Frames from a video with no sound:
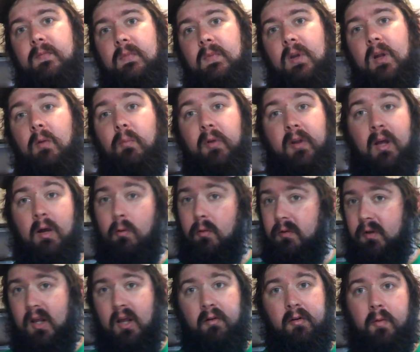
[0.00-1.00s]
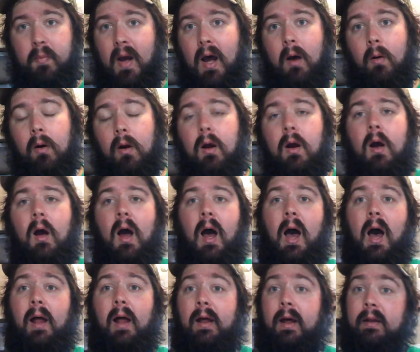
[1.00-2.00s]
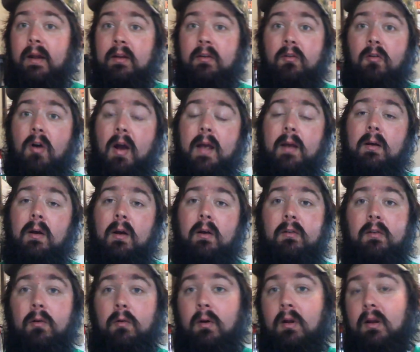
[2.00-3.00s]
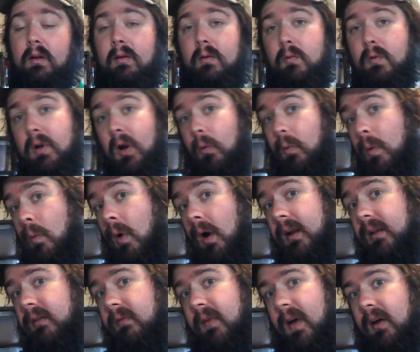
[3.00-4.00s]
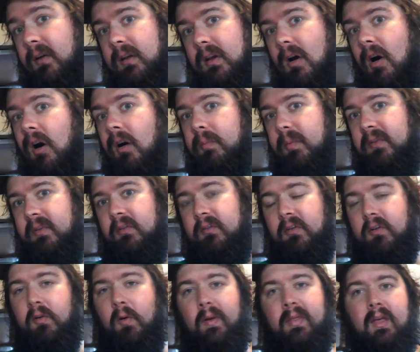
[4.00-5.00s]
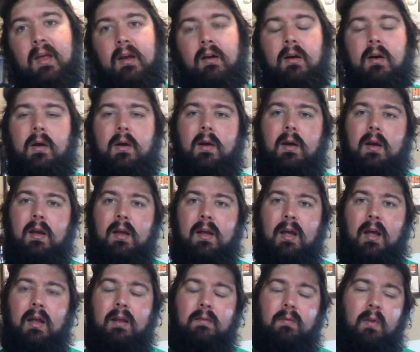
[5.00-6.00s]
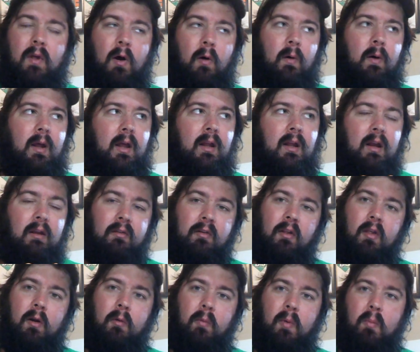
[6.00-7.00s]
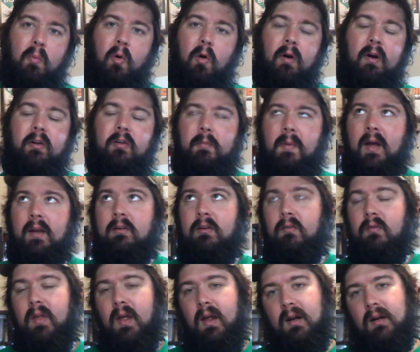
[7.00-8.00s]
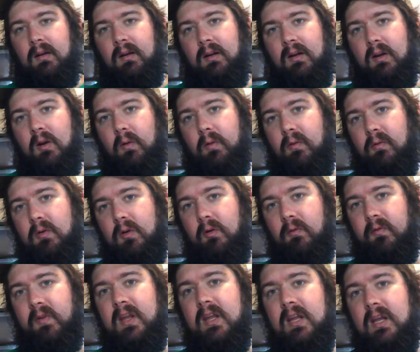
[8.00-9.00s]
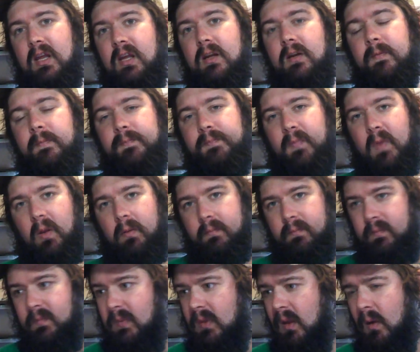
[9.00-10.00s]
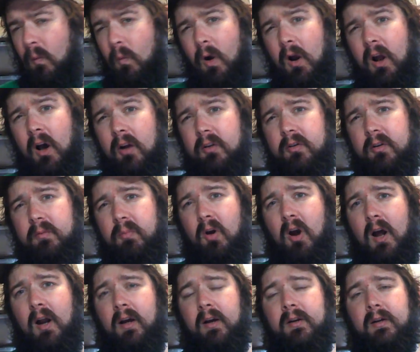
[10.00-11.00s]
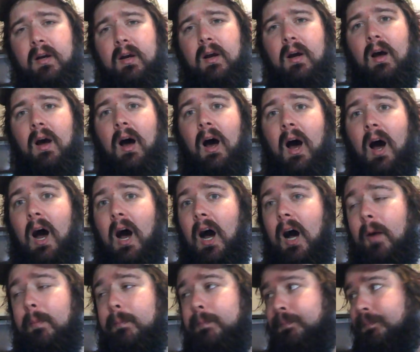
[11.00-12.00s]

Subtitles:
completely. It will kill the power, and that's great. So we want it to fail in the off position. So I think, though it is a little bit more expensive than your VE 100 product, I